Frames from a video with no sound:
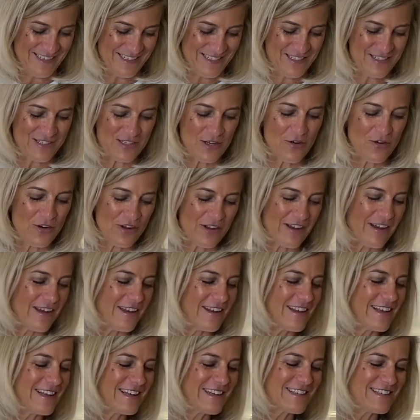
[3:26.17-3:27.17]
It's so
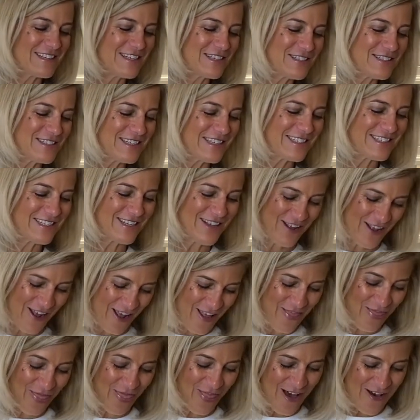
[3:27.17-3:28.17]
good. It is.
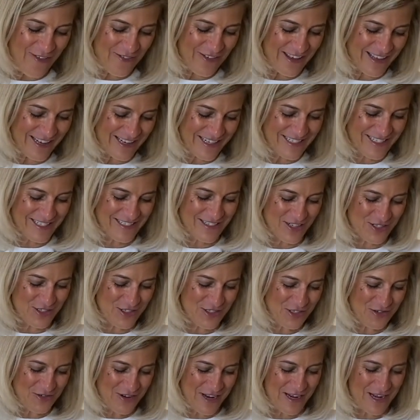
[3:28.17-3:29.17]
I love it. It's such a
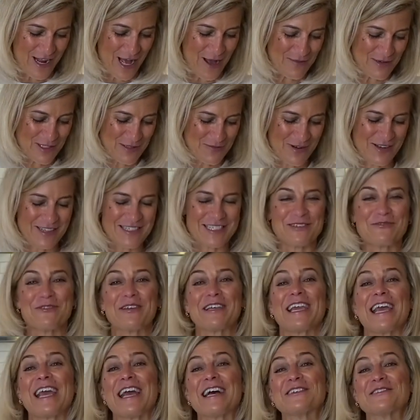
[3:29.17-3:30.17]
great hummus. But I was like, we
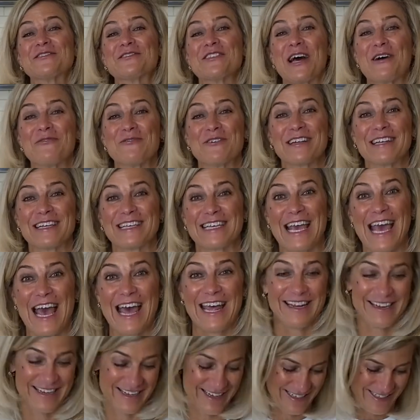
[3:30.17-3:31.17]
can't do that one
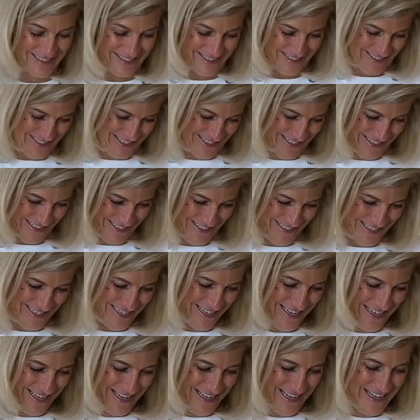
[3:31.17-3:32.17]
again.
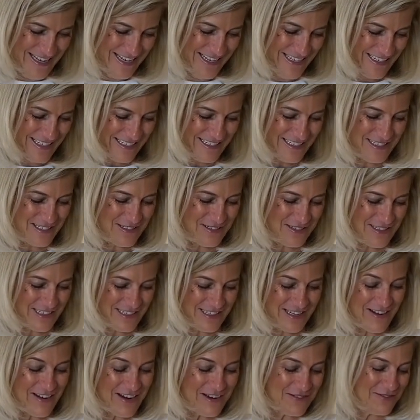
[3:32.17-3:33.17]
Because it's all
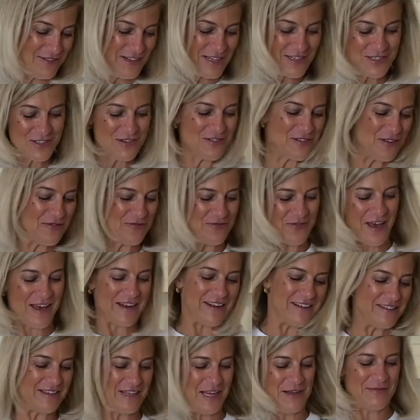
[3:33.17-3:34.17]
right, let's do the
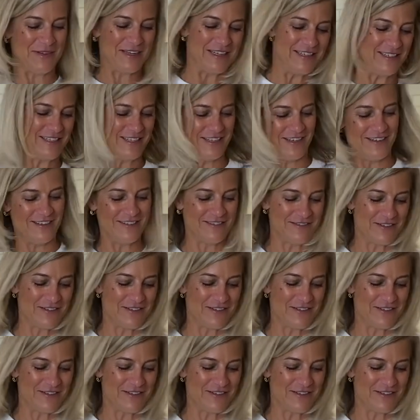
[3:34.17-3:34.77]
feta, lemon, and dill.